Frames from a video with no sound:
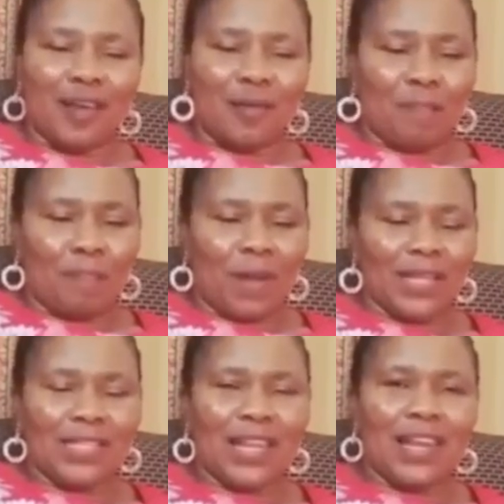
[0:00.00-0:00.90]

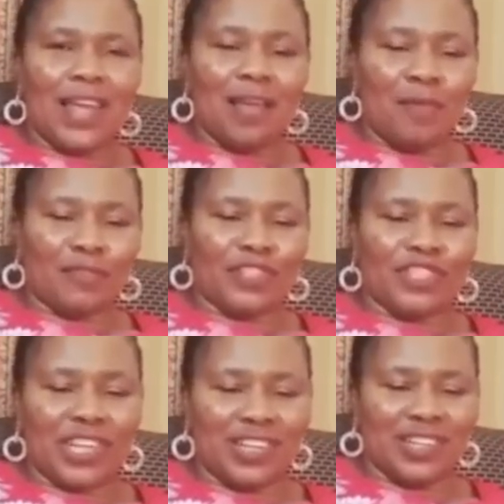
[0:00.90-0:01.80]
Bless the name of
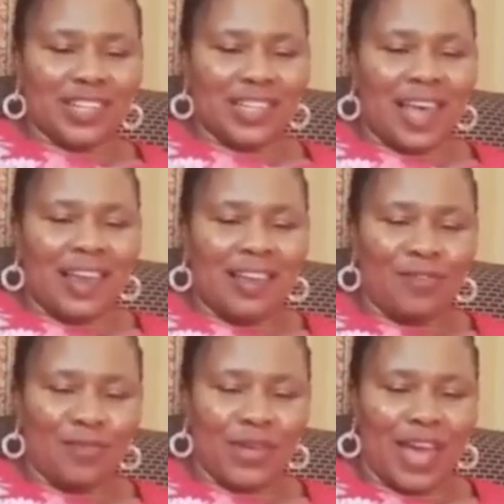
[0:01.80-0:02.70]
Jesus.
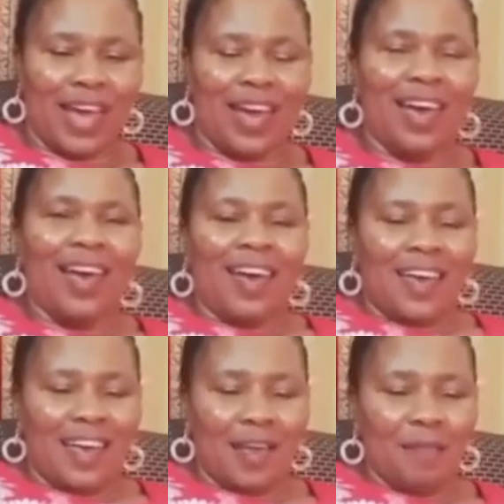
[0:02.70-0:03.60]
Hallelujah.
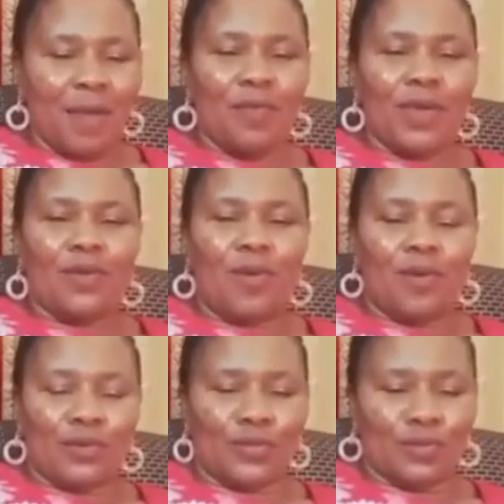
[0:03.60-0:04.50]
Uh, may we
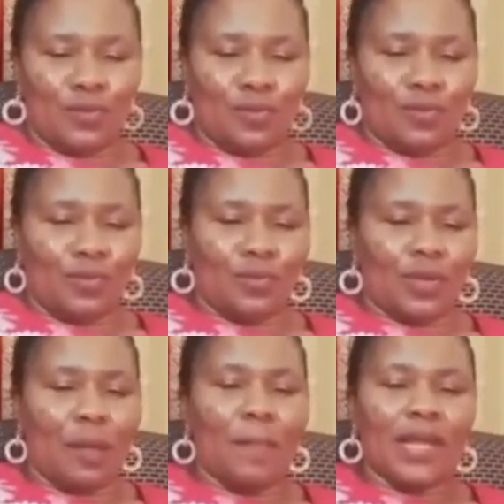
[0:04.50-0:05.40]
go to
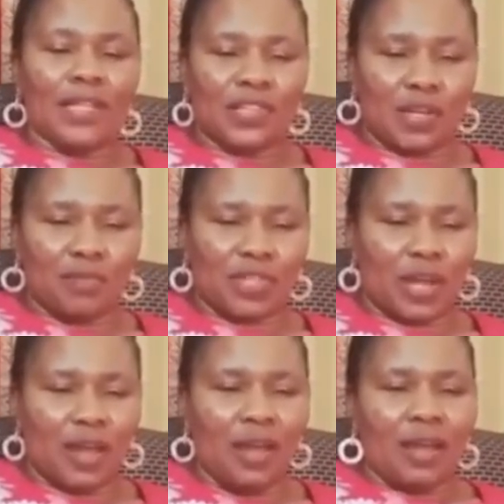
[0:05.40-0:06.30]
the main
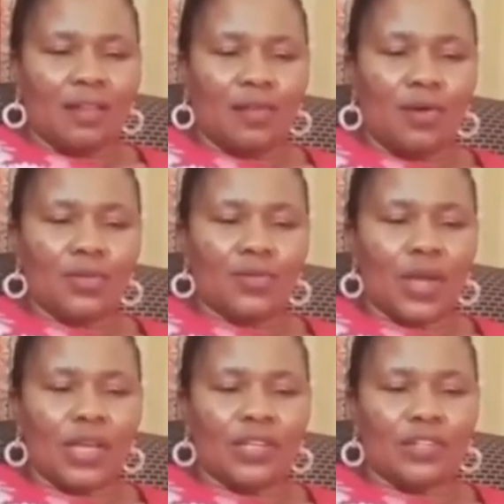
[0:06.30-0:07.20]
scripture. Those were
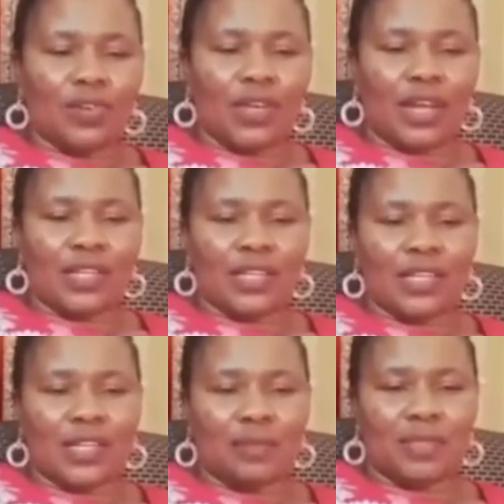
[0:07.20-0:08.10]
introductory
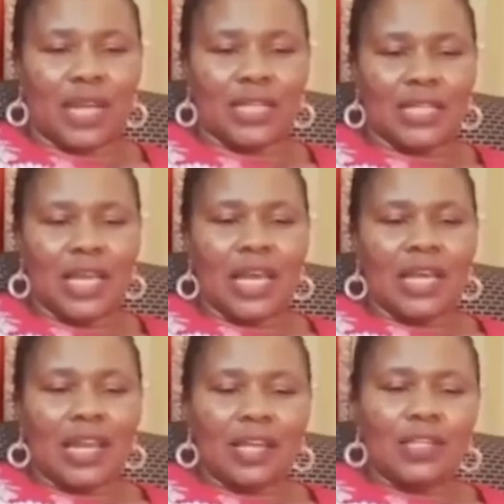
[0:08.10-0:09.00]
scriptures
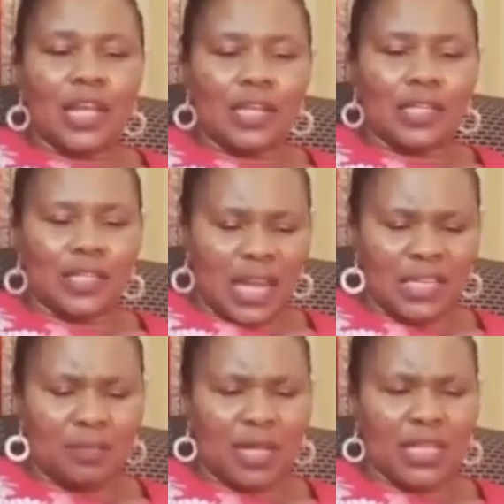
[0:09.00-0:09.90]
that
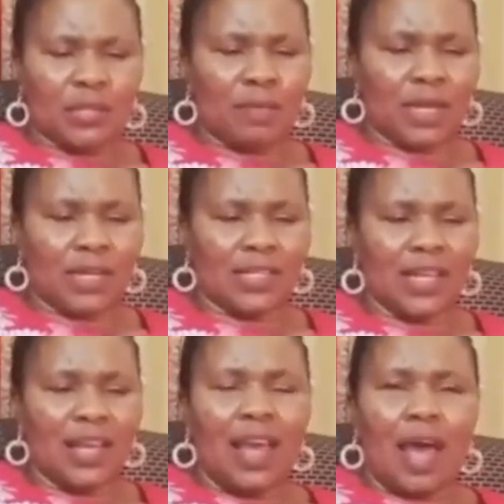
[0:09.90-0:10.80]
touched my spirit
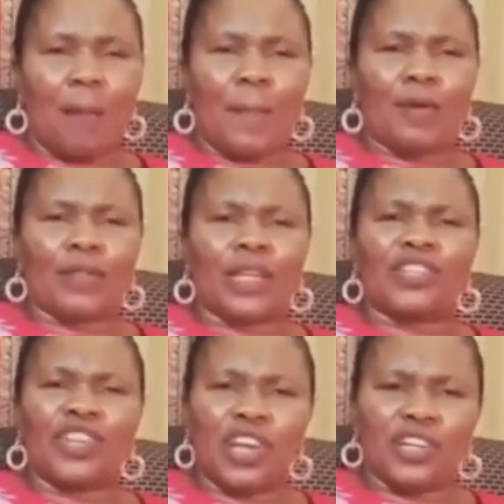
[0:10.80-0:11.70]
about the
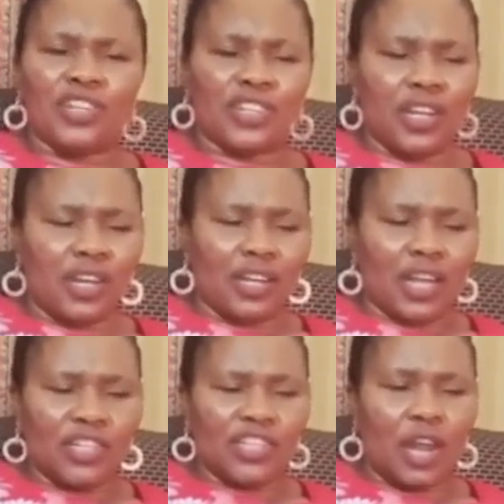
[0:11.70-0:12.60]
church
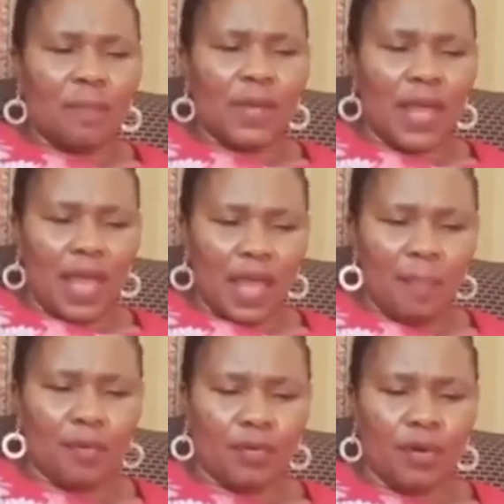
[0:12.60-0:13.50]
that shall be
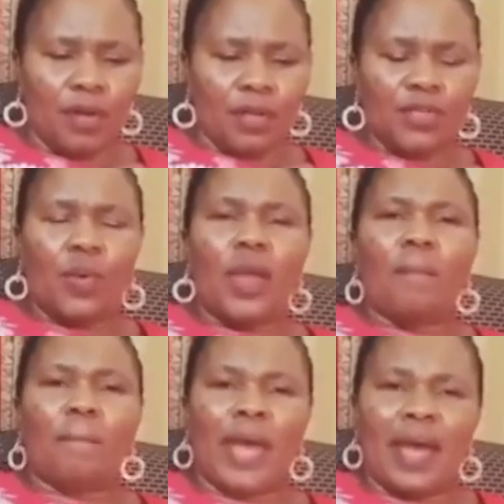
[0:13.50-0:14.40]
able to
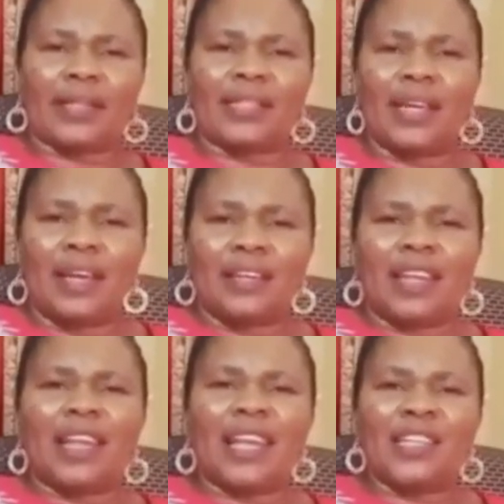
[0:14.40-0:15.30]
impact
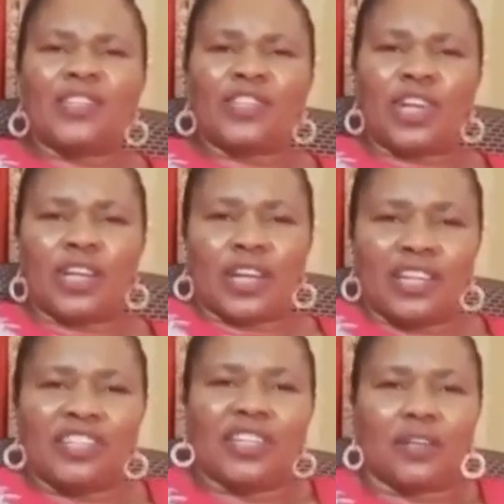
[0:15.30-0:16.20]
the next
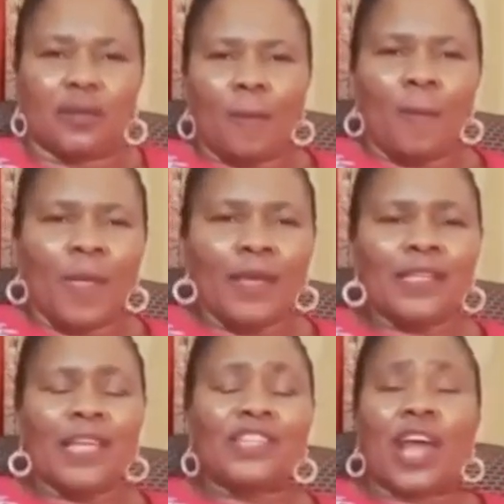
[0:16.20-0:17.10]
generation. It's
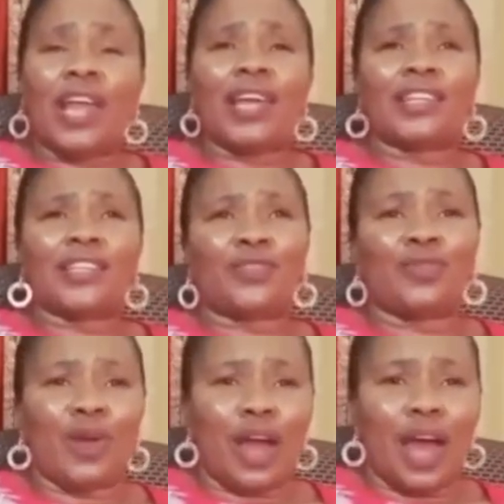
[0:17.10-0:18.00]
a challenge
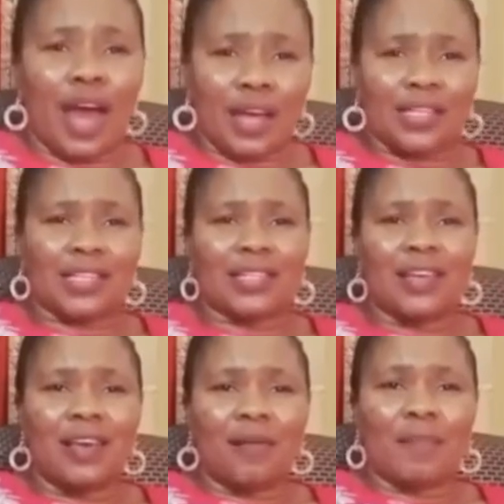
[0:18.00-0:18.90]
to us,
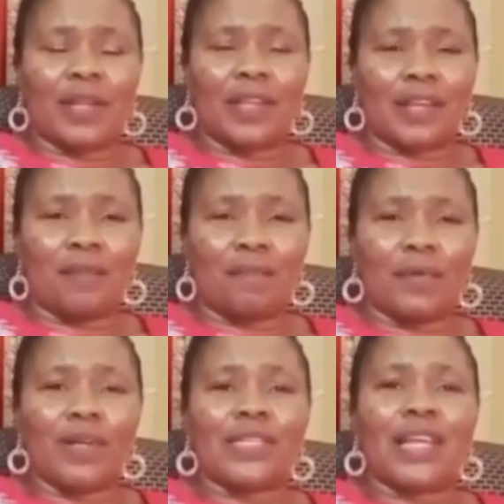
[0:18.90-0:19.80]
brethren,
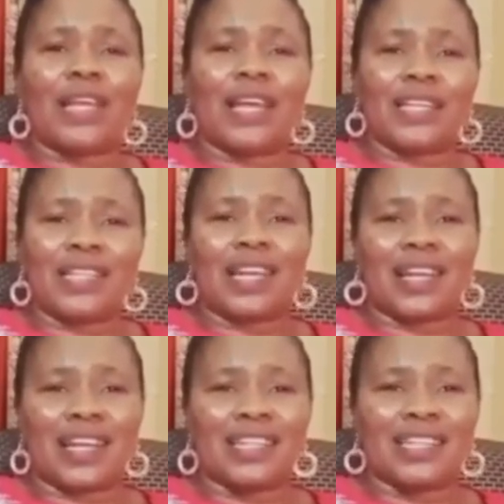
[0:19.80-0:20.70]
because the next
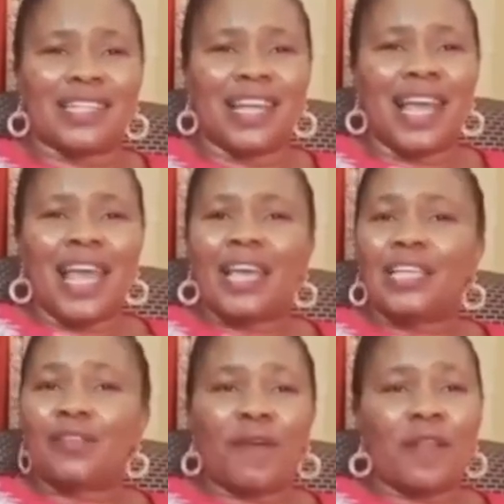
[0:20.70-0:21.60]
generation
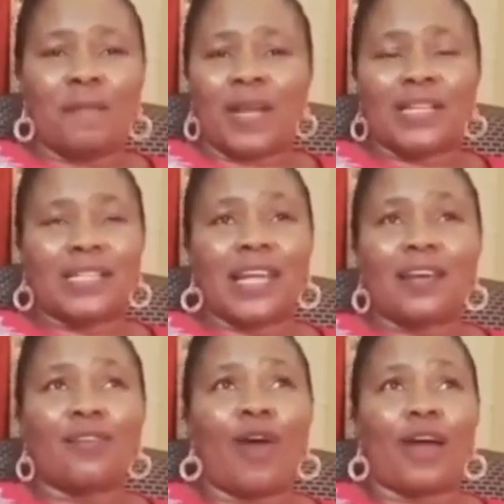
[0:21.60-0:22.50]
is very much
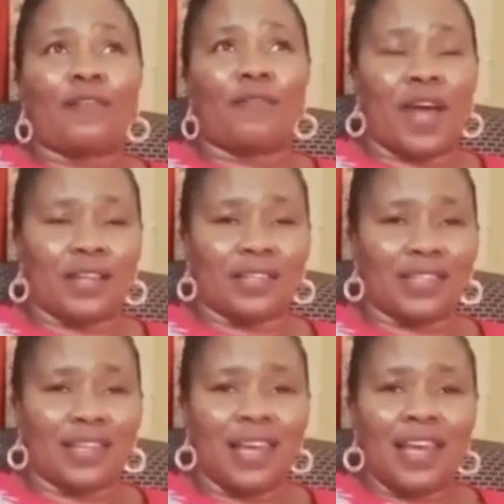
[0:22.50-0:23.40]

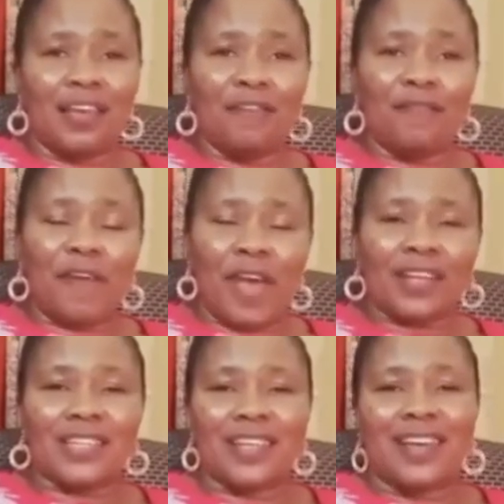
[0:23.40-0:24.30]
techno-advanced. In
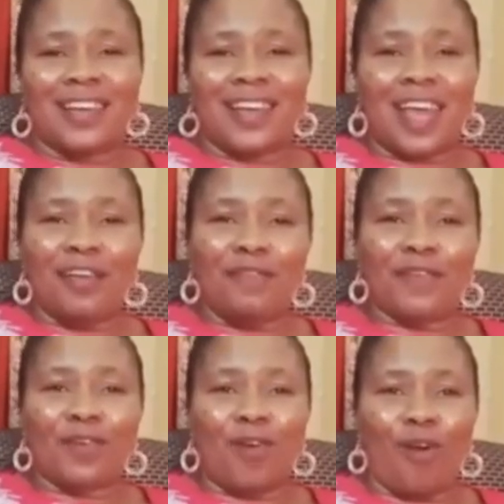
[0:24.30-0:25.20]
fact, they're
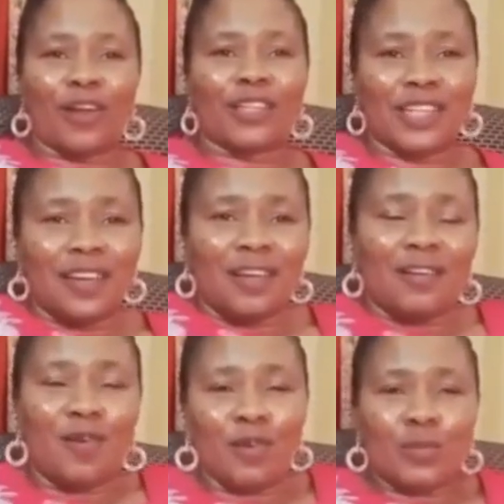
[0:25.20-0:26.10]
even called
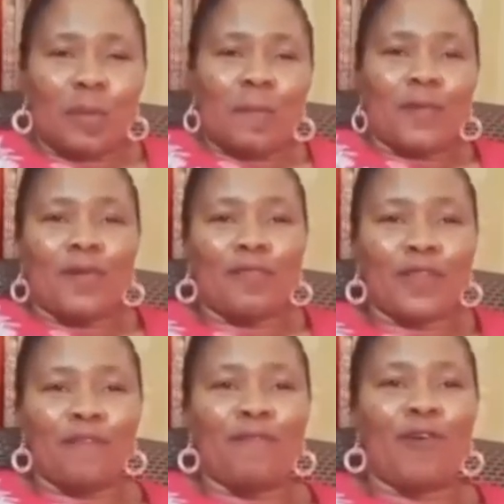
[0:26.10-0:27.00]
those people of
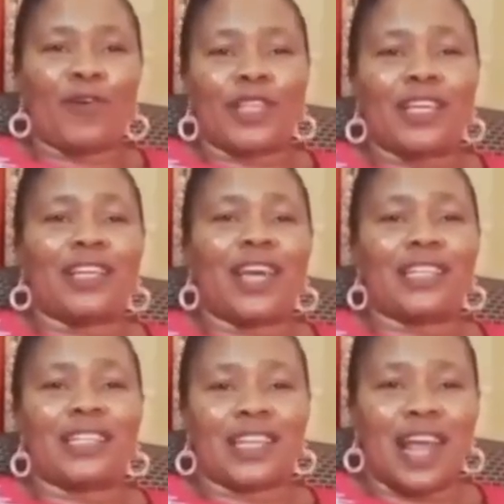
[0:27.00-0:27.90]
the fourth
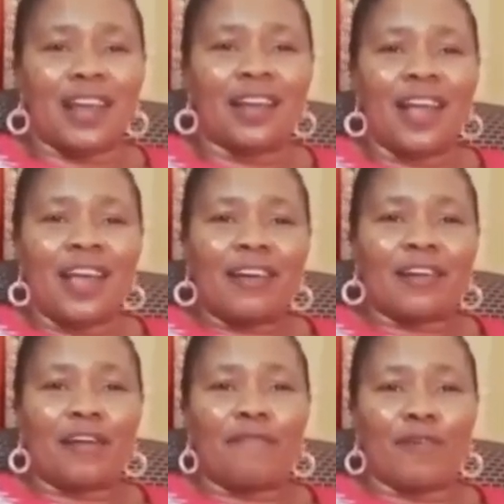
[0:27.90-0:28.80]
industrial
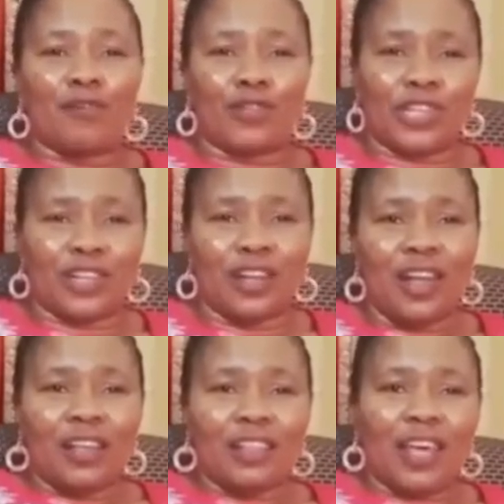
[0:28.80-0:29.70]
revolution.
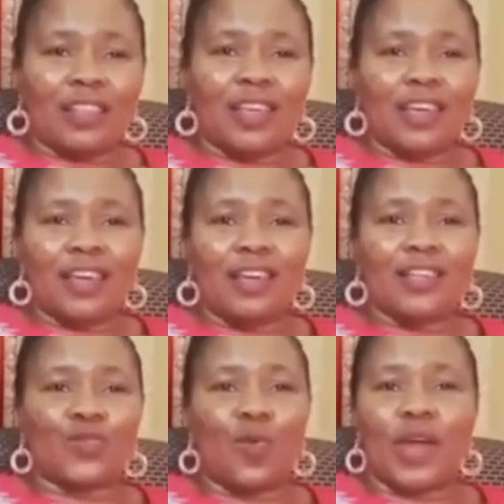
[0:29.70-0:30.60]
Their thinking
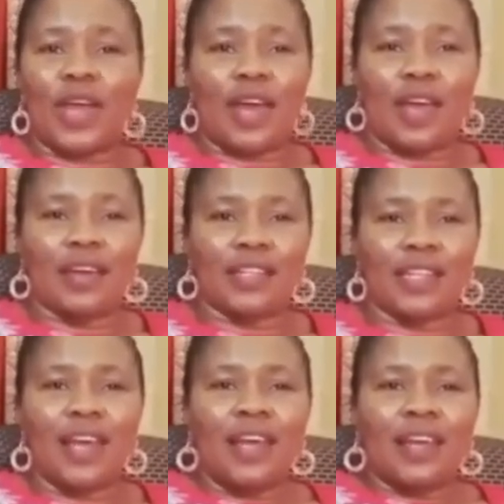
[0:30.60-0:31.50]
is way ahead.
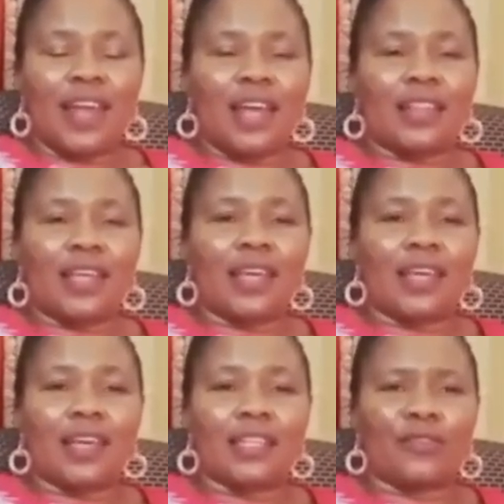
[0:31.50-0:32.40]
Their
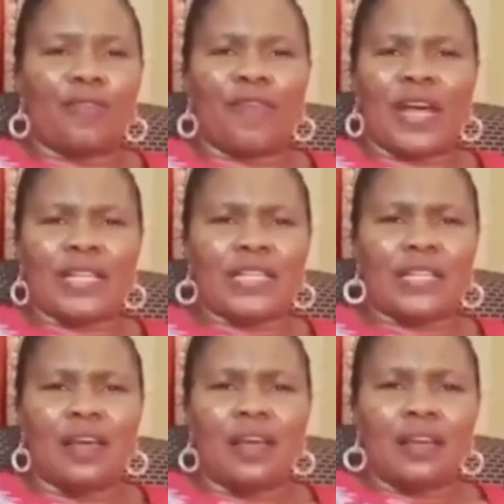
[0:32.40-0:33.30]
thinking is fast.
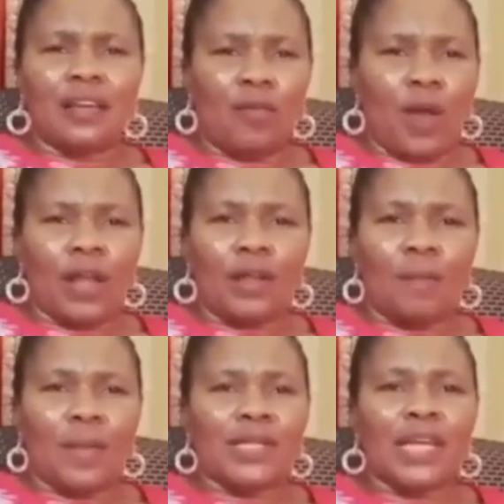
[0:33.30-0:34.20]
While the
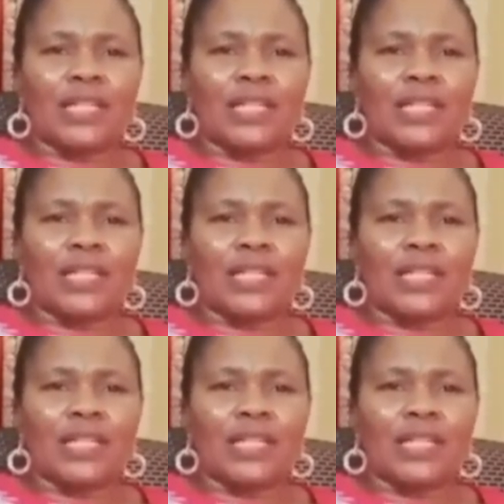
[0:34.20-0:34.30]
matter is